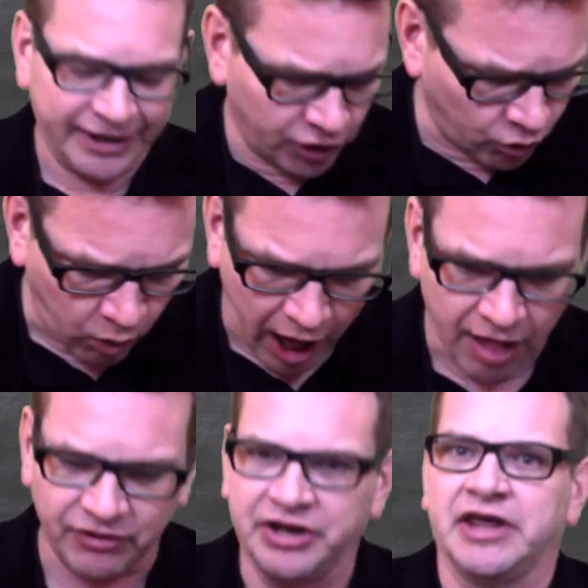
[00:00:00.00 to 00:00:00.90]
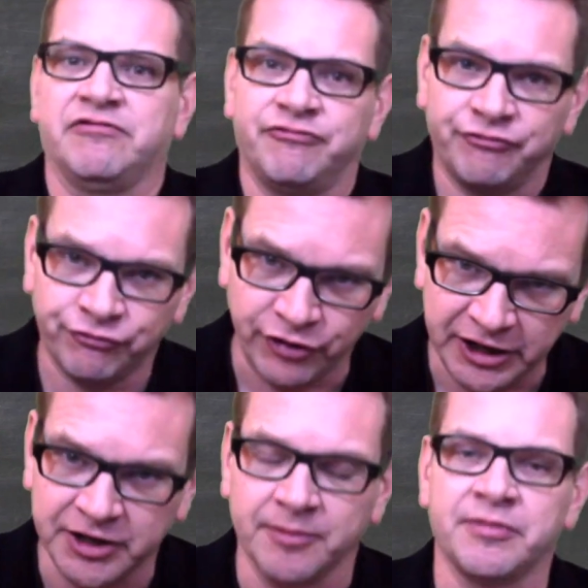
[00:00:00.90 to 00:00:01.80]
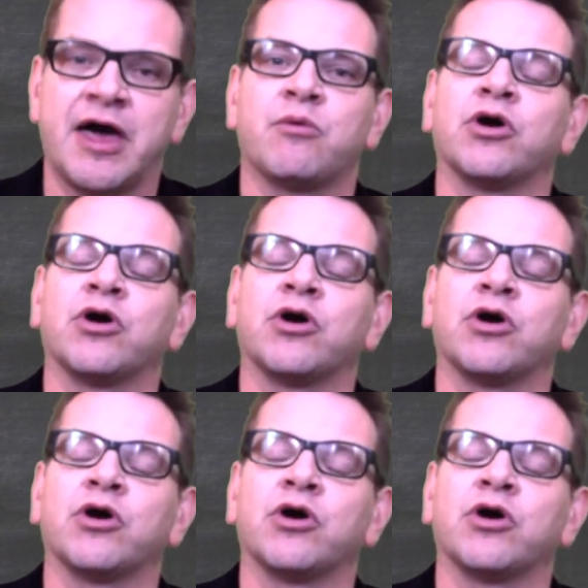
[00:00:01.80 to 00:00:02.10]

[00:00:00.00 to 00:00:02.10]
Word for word: equality, freedom, that